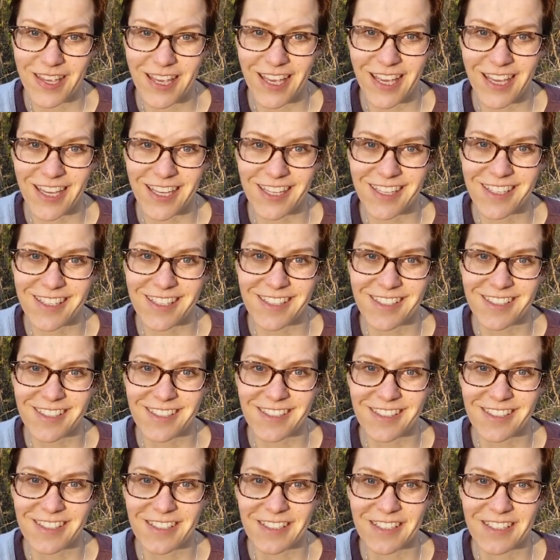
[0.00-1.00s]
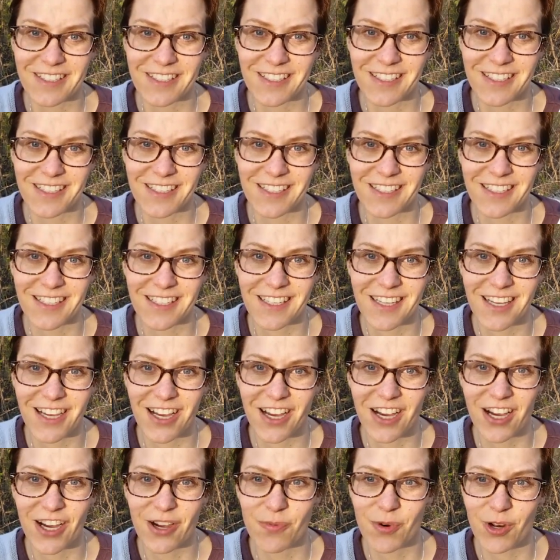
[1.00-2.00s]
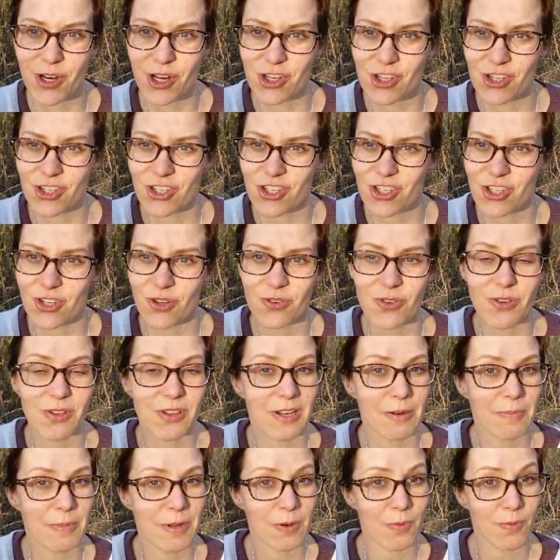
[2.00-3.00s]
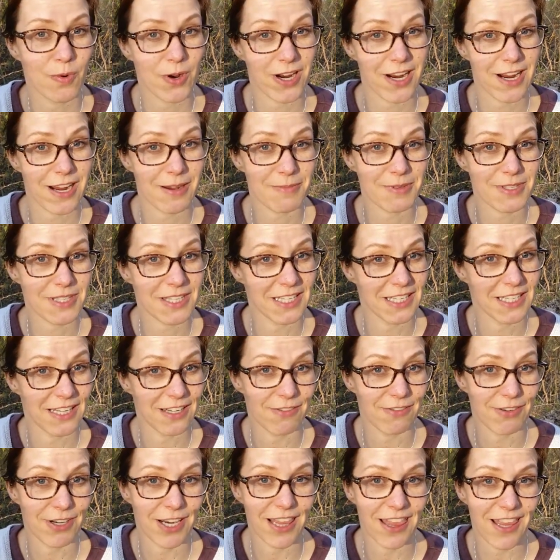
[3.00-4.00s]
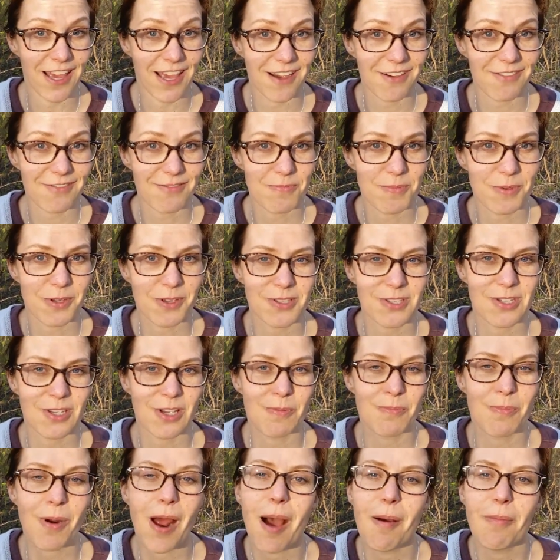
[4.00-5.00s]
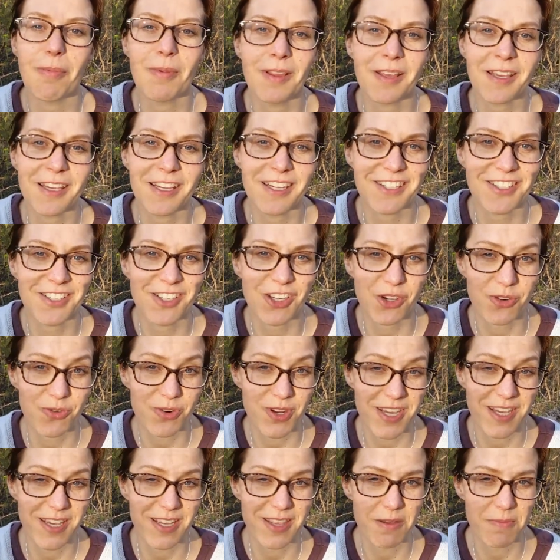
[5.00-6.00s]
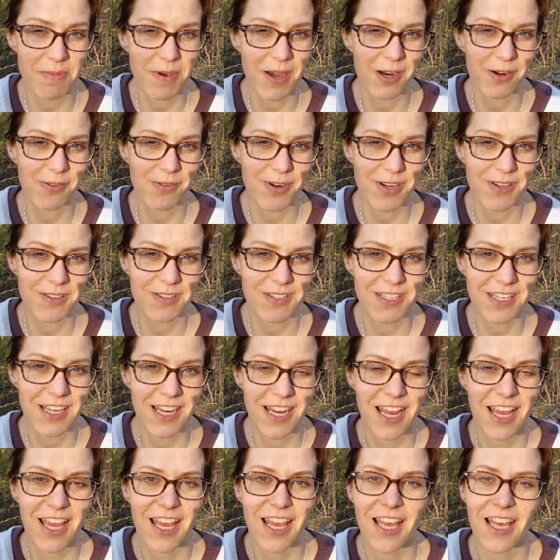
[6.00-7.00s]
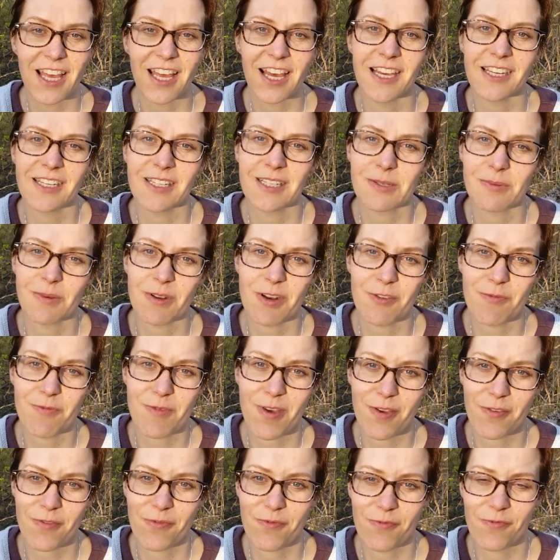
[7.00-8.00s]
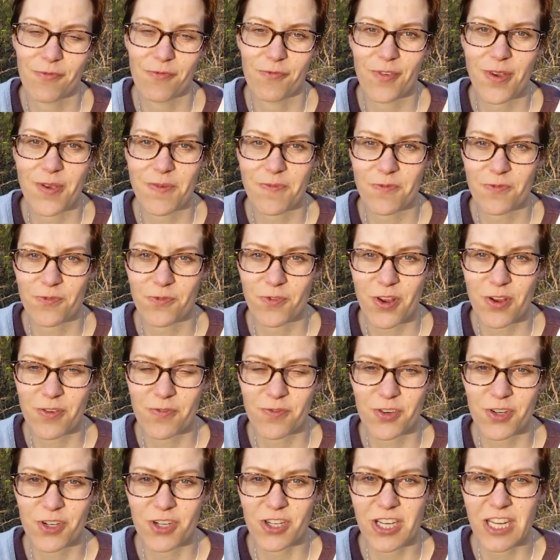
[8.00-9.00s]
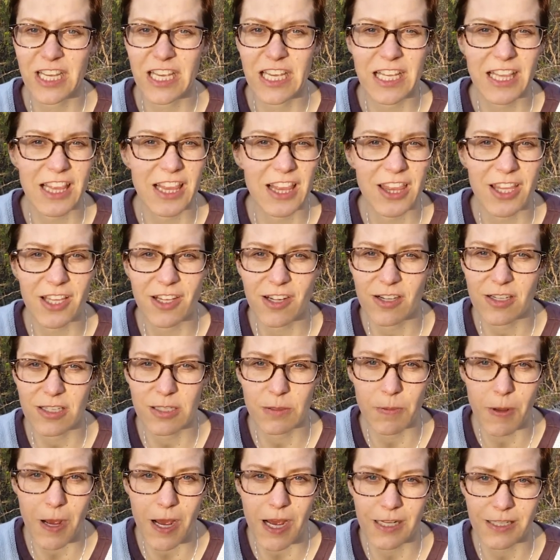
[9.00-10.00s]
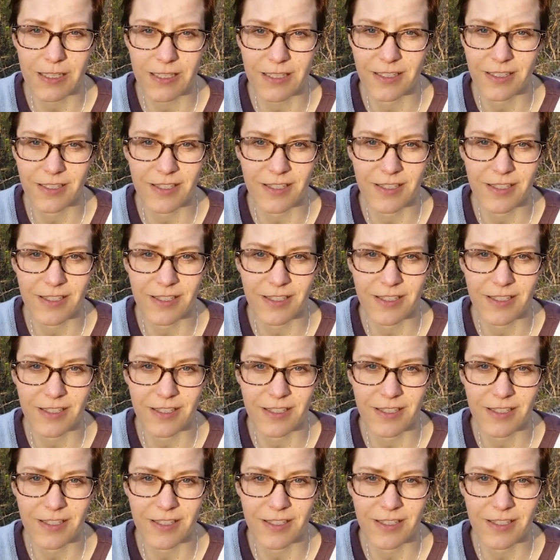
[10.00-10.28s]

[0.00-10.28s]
And I want to just show you a little bit of where I'm sitting right now, because you can probably hear the creek in the background, and it's one of my favorite hidden little spots.